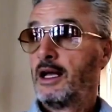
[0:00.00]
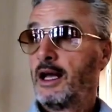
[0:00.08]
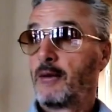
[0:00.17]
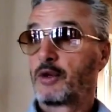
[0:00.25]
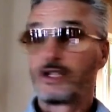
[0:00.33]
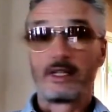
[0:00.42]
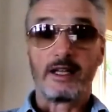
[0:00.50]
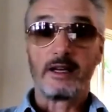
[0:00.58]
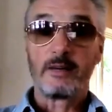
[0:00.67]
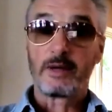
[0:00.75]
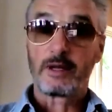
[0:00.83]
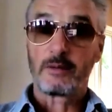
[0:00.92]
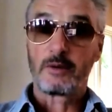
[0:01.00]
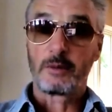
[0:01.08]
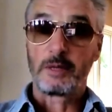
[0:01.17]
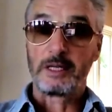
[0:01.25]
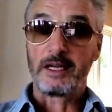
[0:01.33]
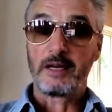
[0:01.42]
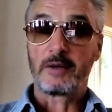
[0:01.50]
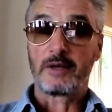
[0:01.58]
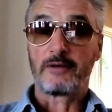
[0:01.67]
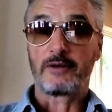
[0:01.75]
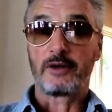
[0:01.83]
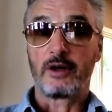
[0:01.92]
we're still dealing with it, and we'll be dealing with
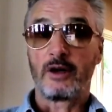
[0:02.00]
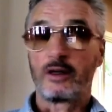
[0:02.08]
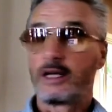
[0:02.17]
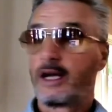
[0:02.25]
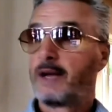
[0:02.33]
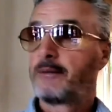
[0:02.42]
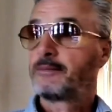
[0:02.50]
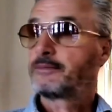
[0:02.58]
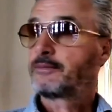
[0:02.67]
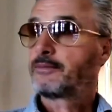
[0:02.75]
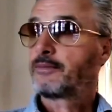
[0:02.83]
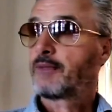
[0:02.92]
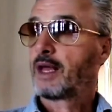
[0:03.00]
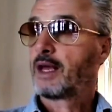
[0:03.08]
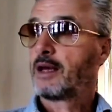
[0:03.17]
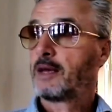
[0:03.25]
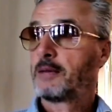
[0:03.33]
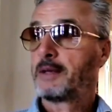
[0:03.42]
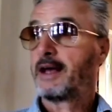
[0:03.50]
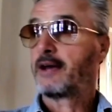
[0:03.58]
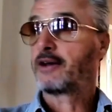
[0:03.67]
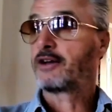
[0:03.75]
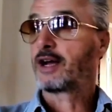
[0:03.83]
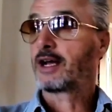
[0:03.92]
it for a long time. And now
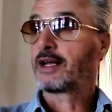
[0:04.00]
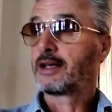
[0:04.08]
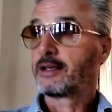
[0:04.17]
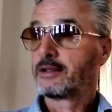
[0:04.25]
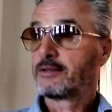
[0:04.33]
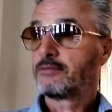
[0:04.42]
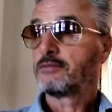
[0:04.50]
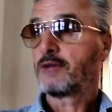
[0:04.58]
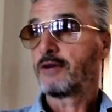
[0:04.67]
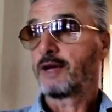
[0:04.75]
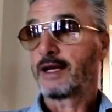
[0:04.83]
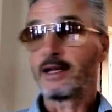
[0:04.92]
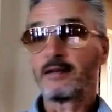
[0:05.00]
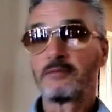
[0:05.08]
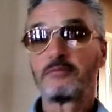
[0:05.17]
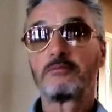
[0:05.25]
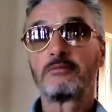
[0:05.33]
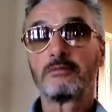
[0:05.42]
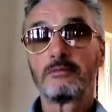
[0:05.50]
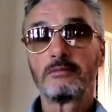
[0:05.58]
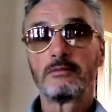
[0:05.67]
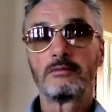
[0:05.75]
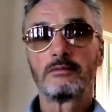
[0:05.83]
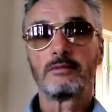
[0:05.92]
you've got Clinton. All right, Clinton,
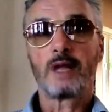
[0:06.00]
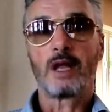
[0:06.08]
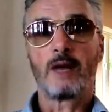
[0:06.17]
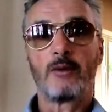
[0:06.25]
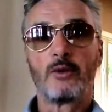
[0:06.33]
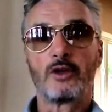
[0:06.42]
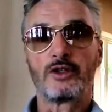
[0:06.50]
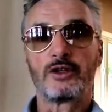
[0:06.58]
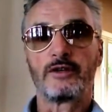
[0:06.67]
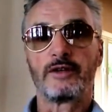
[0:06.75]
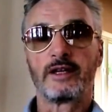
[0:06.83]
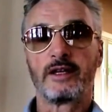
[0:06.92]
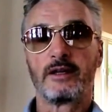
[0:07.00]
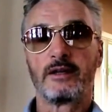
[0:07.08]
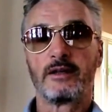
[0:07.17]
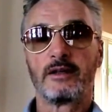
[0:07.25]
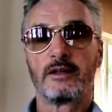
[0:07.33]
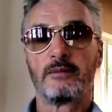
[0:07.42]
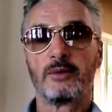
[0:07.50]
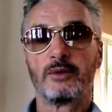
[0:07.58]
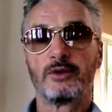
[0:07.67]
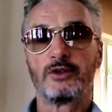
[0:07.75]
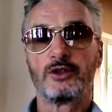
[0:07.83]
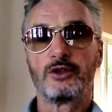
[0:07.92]
a lot more deserving than Bush
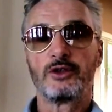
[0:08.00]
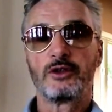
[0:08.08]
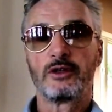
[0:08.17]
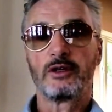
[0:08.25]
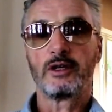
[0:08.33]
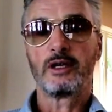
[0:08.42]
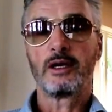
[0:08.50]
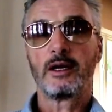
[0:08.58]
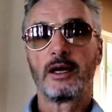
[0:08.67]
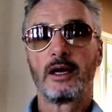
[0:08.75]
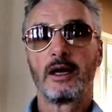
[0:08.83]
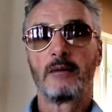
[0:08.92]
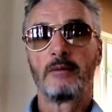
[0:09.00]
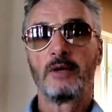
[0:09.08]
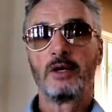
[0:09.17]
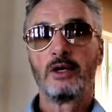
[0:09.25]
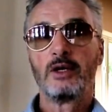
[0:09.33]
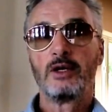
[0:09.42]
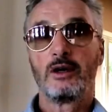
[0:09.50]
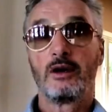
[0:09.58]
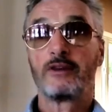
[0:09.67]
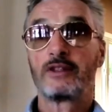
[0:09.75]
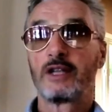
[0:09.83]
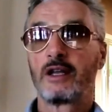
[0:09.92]
Jr.
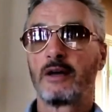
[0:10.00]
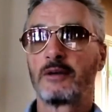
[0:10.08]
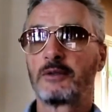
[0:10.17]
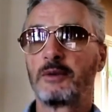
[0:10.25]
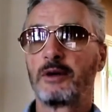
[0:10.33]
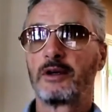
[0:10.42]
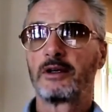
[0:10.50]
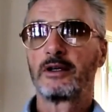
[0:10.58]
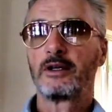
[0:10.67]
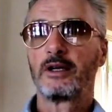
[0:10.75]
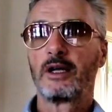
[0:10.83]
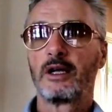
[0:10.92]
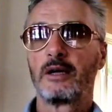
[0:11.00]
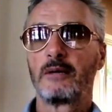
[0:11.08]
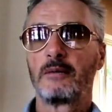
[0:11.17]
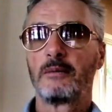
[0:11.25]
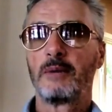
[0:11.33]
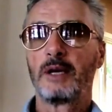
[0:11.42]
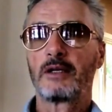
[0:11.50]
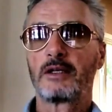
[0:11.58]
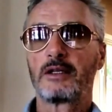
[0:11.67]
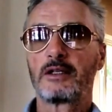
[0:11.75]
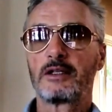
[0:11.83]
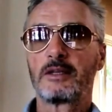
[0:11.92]
Obviously a lot smarter, but at
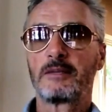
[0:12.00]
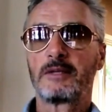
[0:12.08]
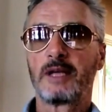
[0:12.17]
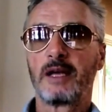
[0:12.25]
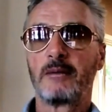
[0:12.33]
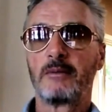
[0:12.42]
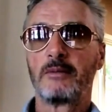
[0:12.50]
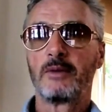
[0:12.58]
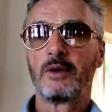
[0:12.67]
the same time,